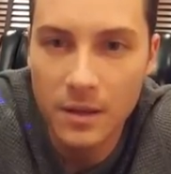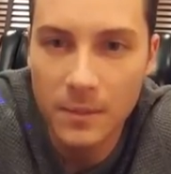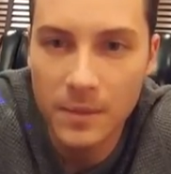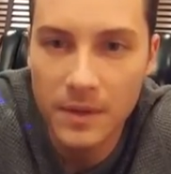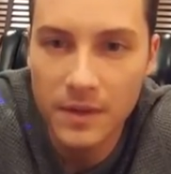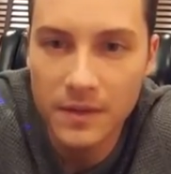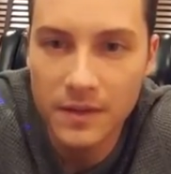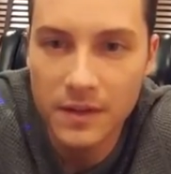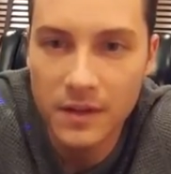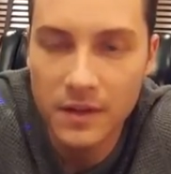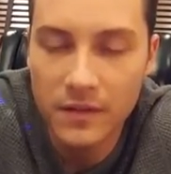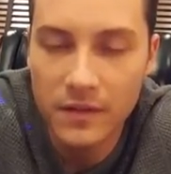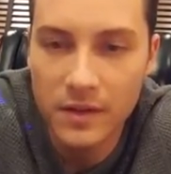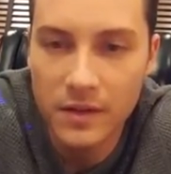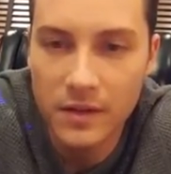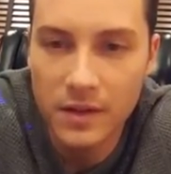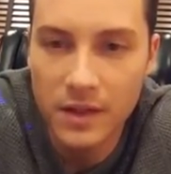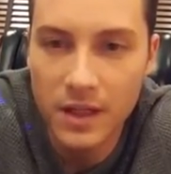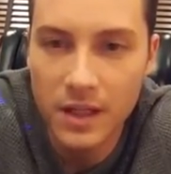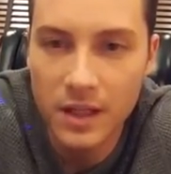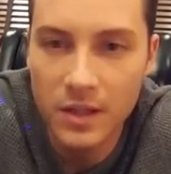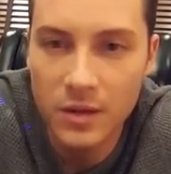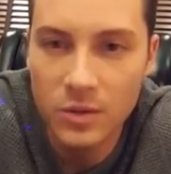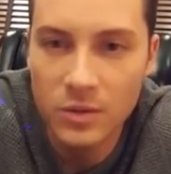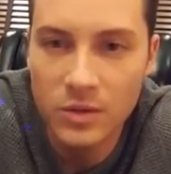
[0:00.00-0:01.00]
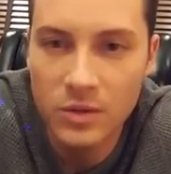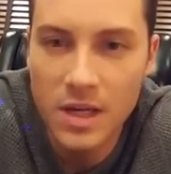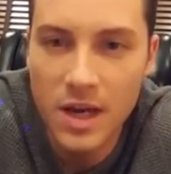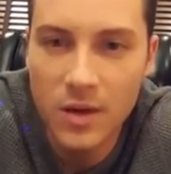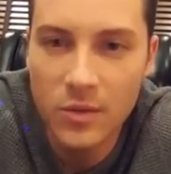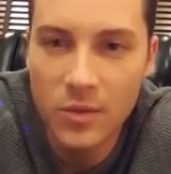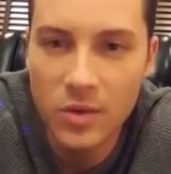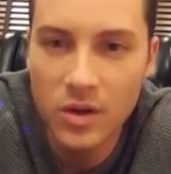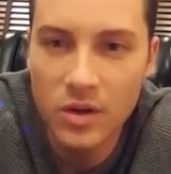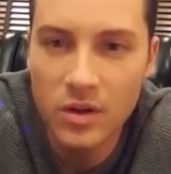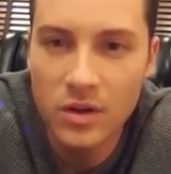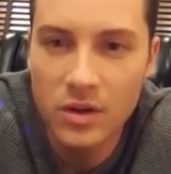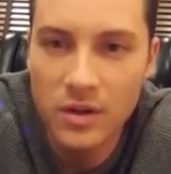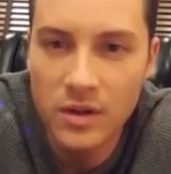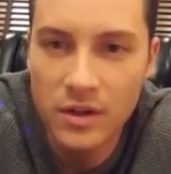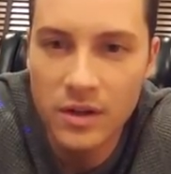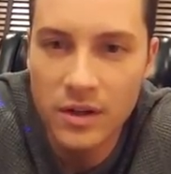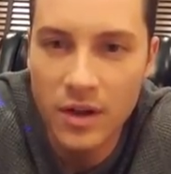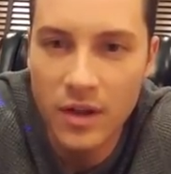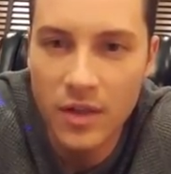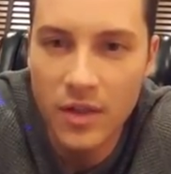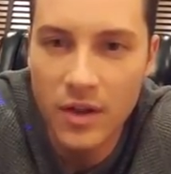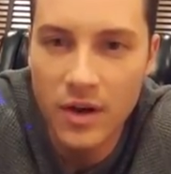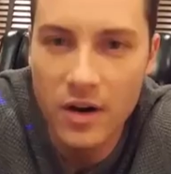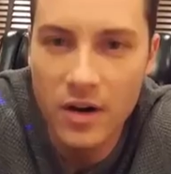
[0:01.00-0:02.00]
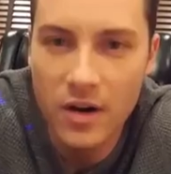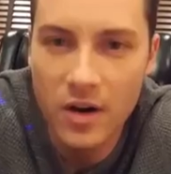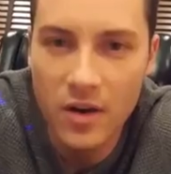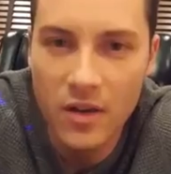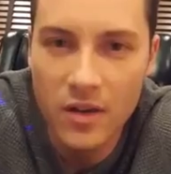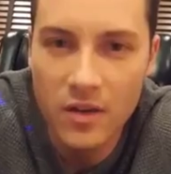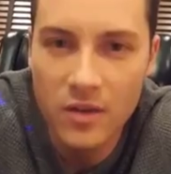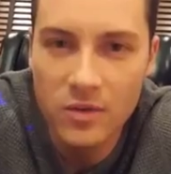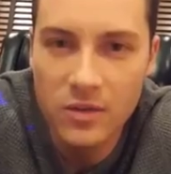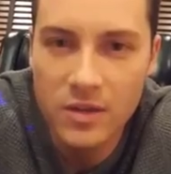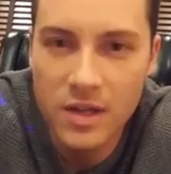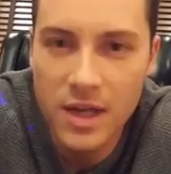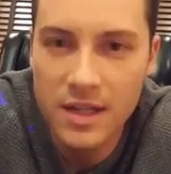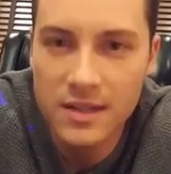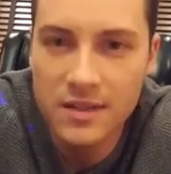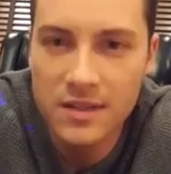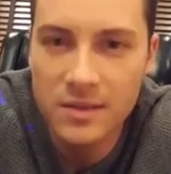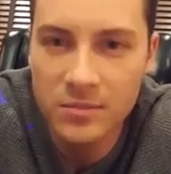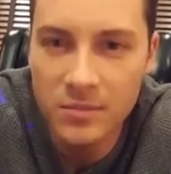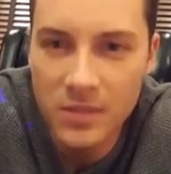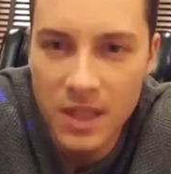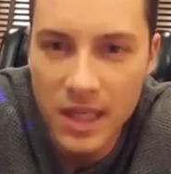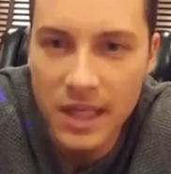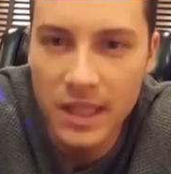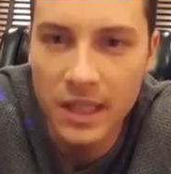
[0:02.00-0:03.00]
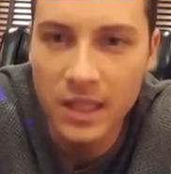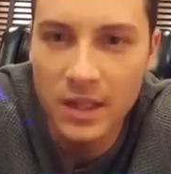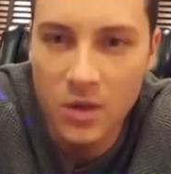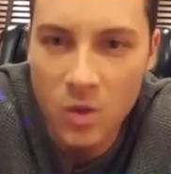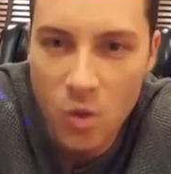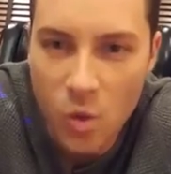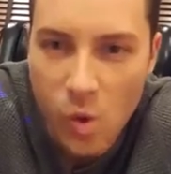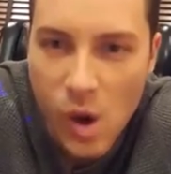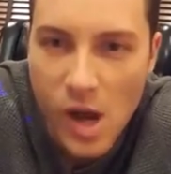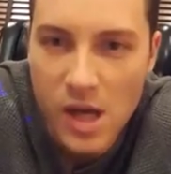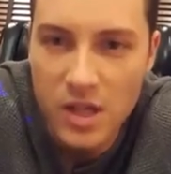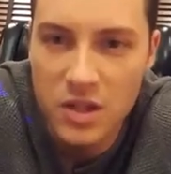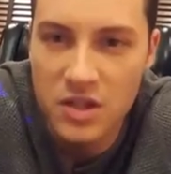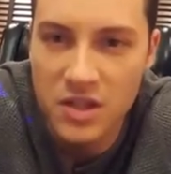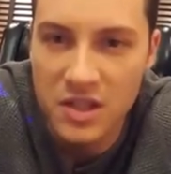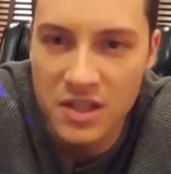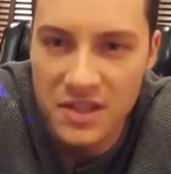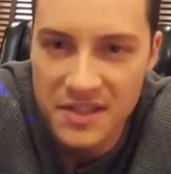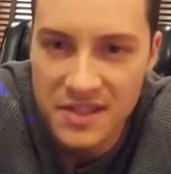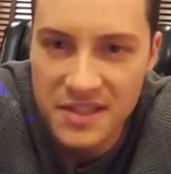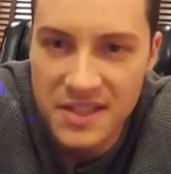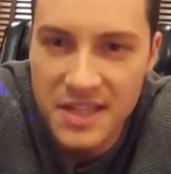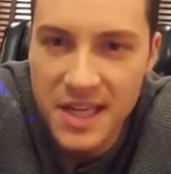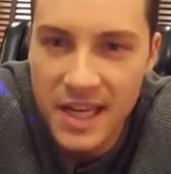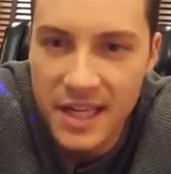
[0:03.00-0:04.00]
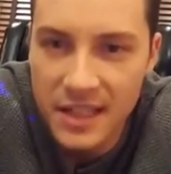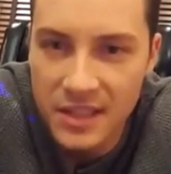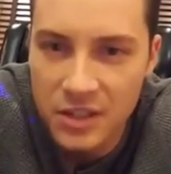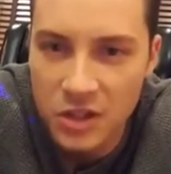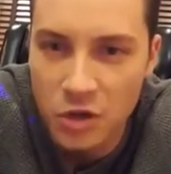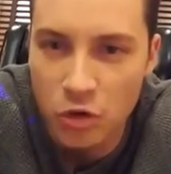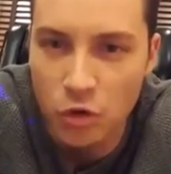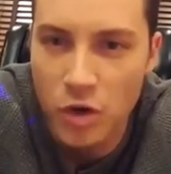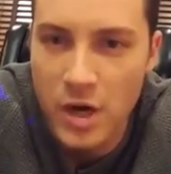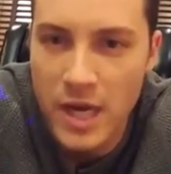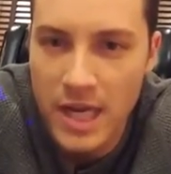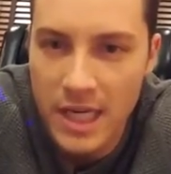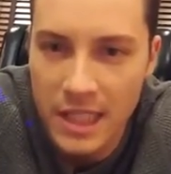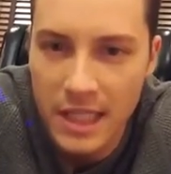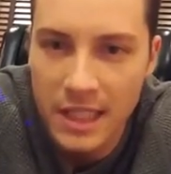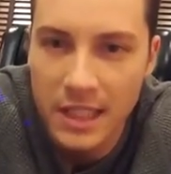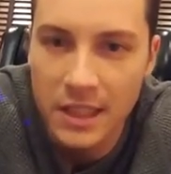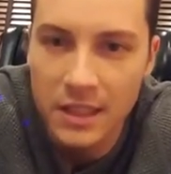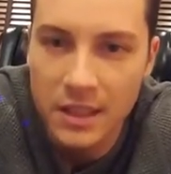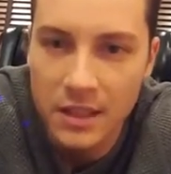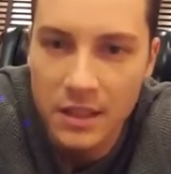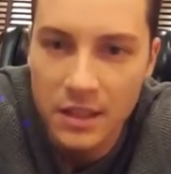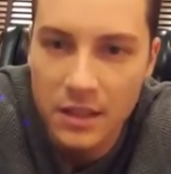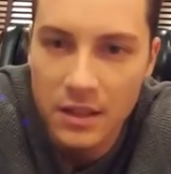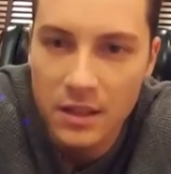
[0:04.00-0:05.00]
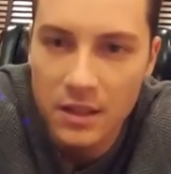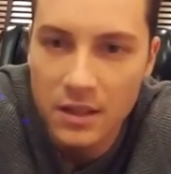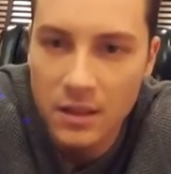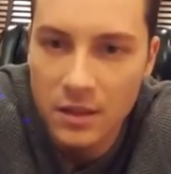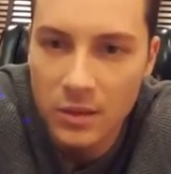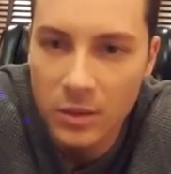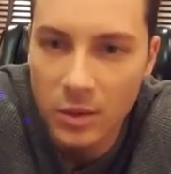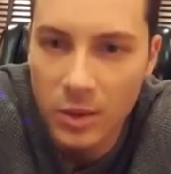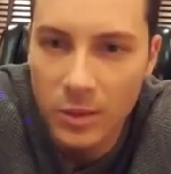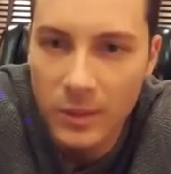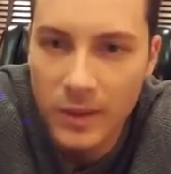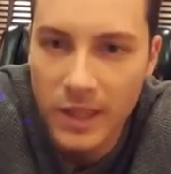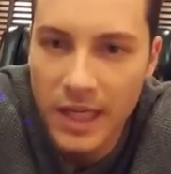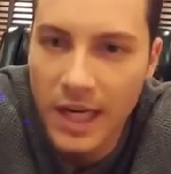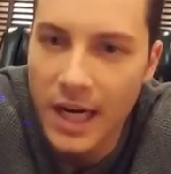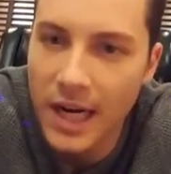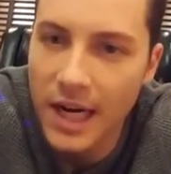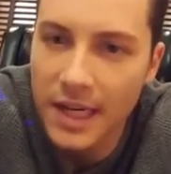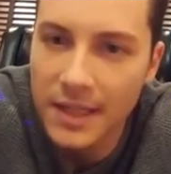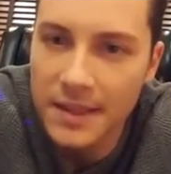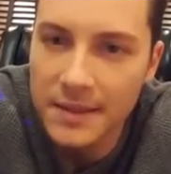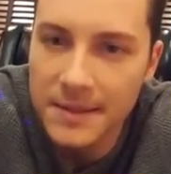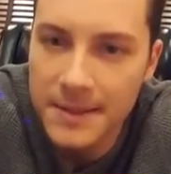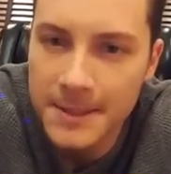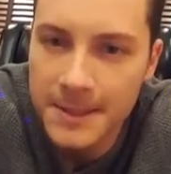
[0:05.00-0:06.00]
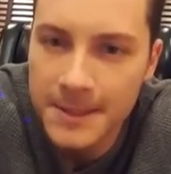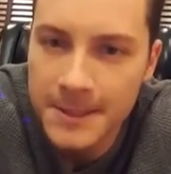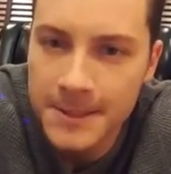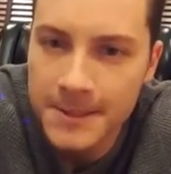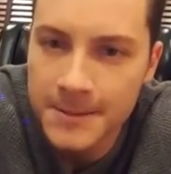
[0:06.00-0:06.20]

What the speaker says: Let's see if there's any. Who's got who's got some like questions? Let's get gritty. What do we got?